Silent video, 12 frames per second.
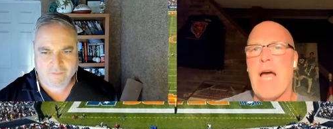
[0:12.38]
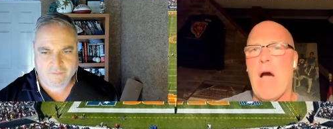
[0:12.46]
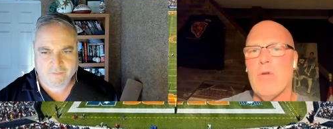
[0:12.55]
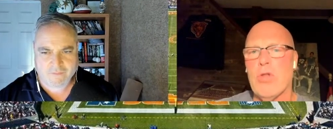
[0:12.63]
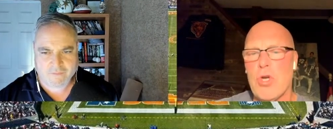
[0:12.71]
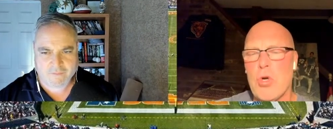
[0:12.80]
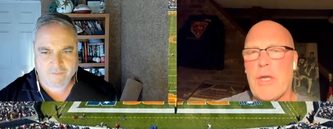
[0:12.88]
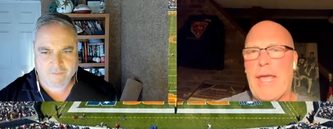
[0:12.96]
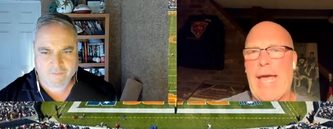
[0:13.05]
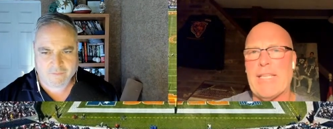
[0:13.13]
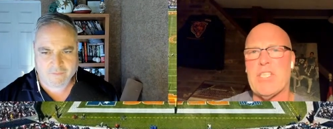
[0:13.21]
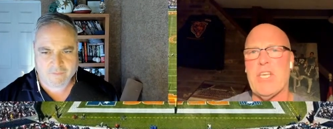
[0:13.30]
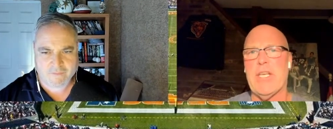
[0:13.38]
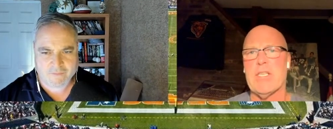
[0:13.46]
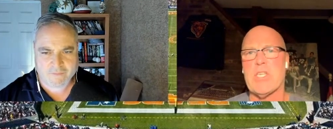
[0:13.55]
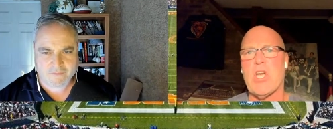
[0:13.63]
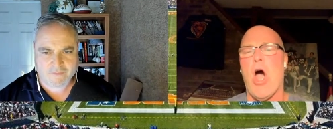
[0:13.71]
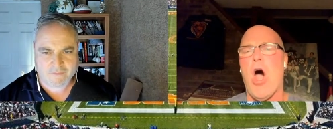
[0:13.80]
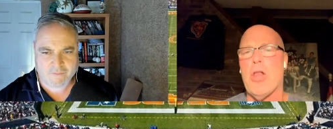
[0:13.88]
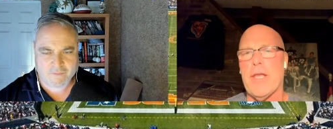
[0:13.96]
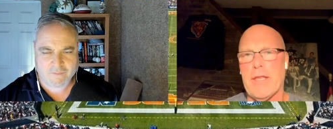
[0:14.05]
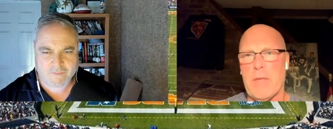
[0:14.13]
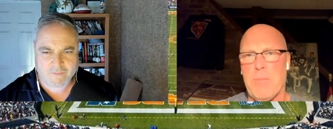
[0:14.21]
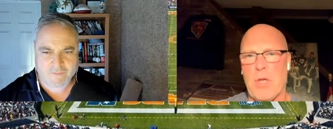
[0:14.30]
Speaker 1: how Luke Getsy is
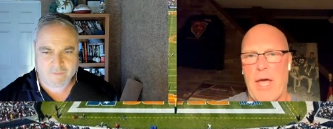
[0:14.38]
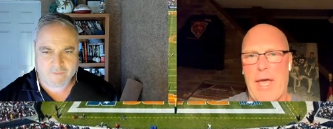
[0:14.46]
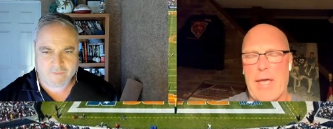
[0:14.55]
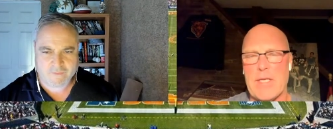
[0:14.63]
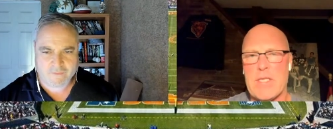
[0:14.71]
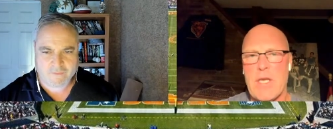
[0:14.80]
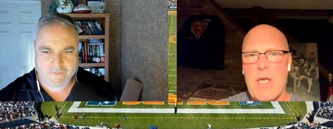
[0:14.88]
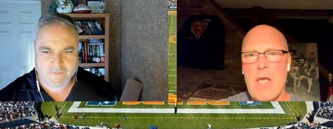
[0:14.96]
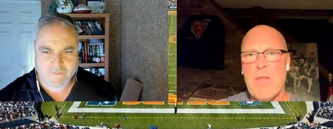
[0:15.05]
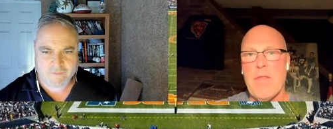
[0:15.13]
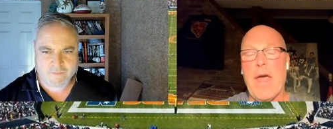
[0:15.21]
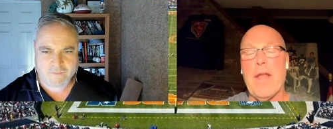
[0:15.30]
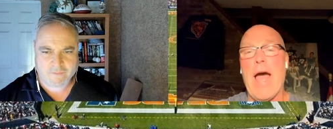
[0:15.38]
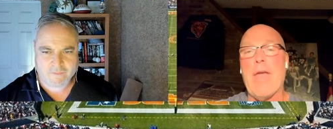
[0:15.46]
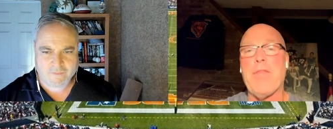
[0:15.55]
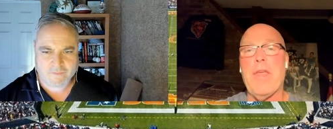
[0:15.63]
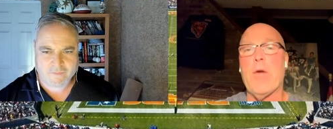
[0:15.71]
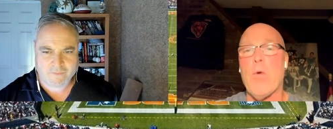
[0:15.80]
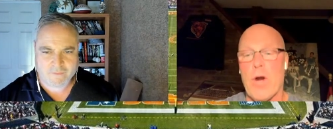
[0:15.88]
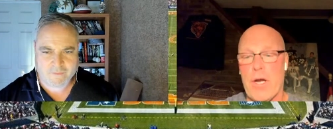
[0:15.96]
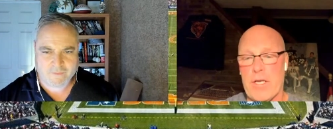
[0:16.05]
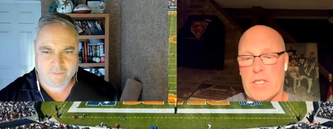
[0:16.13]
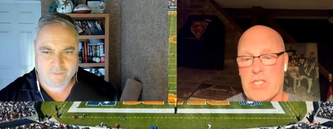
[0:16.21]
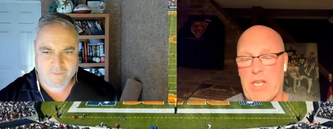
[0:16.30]
calling the plays, then I think we're going
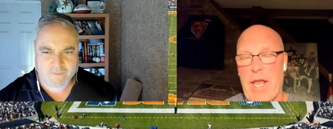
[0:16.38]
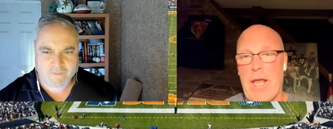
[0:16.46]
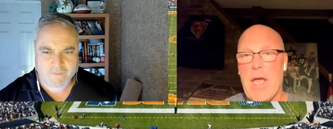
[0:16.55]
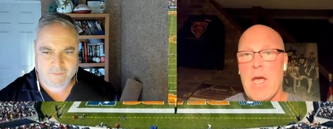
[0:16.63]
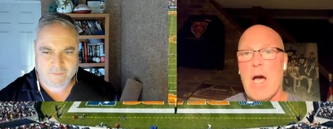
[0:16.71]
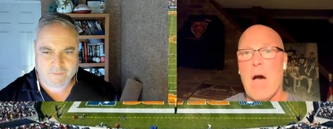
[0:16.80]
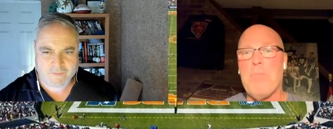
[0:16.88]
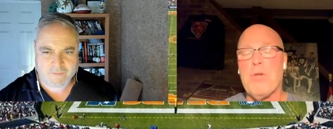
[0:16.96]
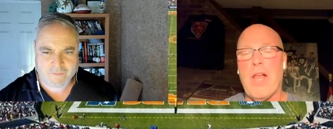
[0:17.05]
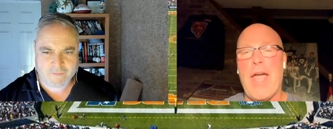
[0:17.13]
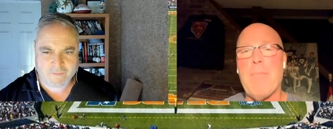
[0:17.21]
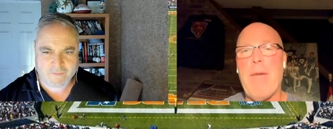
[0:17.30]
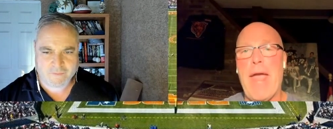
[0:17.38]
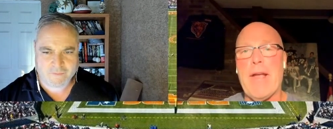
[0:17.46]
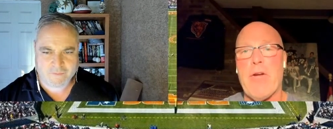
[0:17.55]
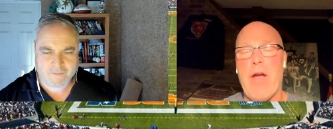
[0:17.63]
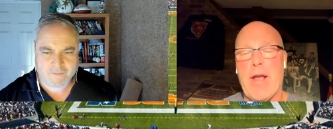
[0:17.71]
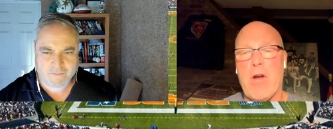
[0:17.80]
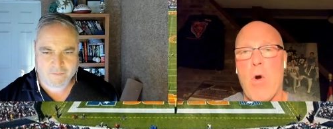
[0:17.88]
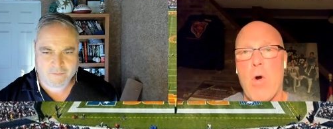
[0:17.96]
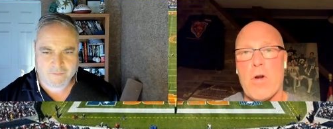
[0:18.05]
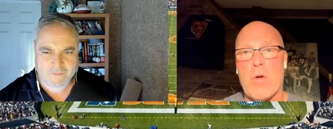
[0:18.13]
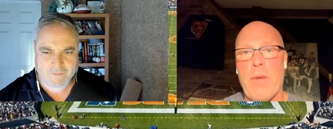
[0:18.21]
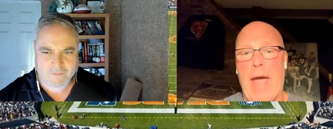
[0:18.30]
to see a playmaker at
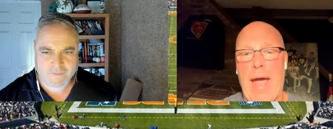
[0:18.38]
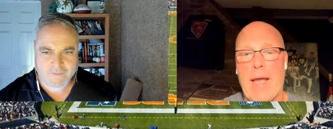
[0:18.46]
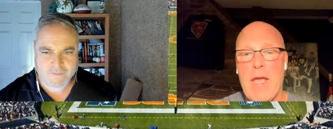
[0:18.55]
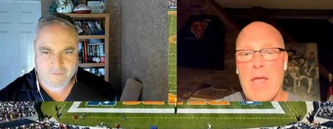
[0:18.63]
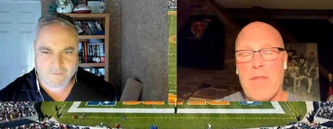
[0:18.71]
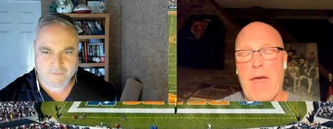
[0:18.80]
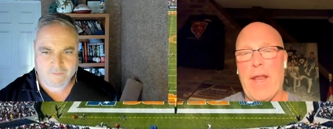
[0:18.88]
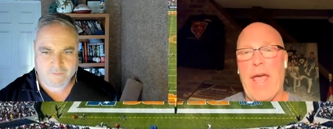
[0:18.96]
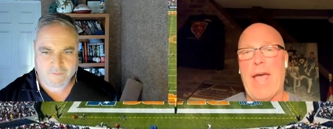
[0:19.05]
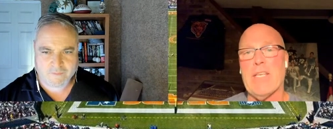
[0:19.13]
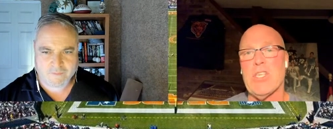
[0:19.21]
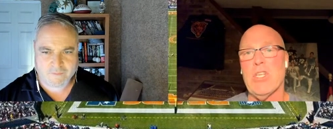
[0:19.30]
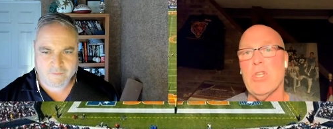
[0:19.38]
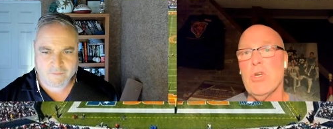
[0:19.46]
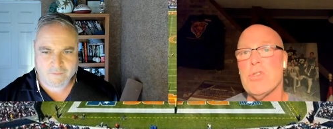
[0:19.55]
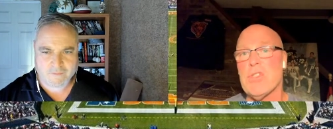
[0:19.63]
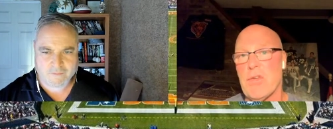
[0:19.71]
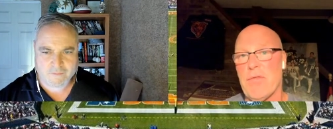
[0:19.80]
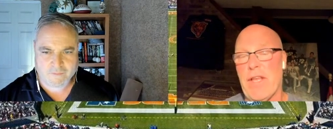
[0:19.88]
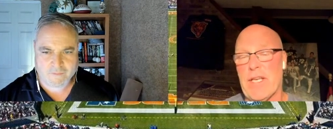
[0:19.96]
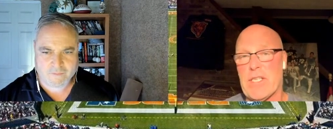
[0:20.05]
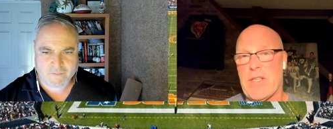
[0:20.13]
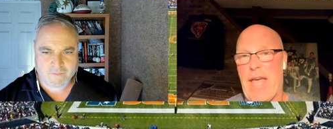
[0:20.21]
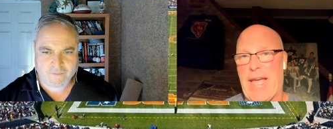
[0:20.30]
quarterback that has
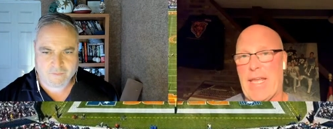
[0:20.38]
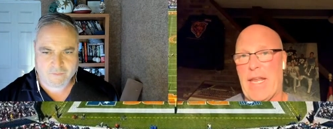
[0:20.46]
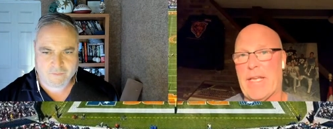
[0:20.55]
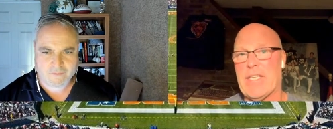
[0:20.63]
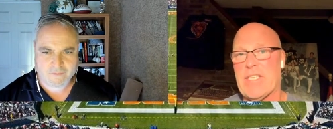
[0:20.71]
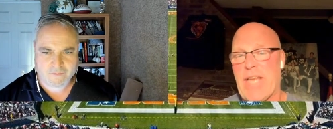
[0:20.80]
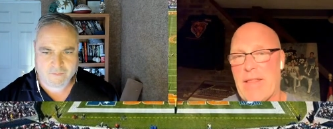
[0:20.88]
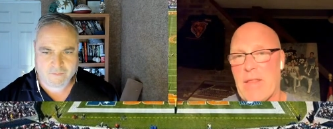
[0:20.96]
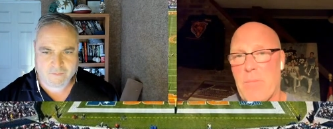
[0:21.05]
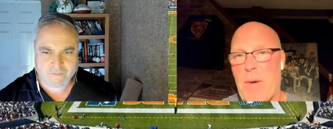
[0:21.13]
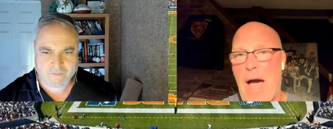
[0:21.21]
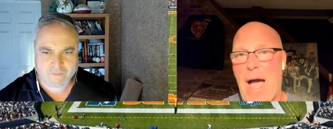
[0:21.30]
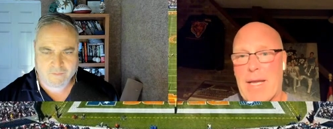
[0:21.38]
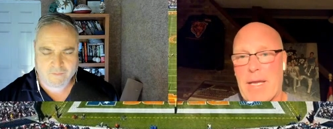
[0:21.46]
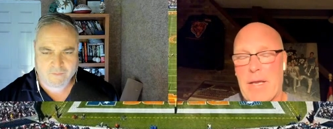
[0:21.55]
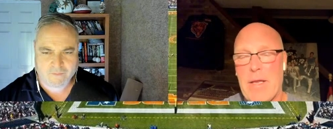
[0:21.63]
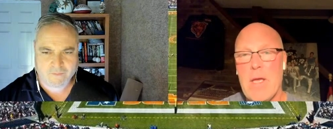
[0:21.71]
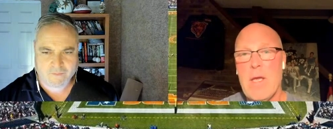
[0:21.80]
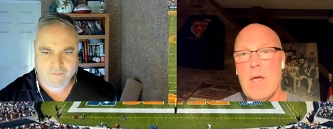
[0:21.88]
elusiveness that can extend the pocket,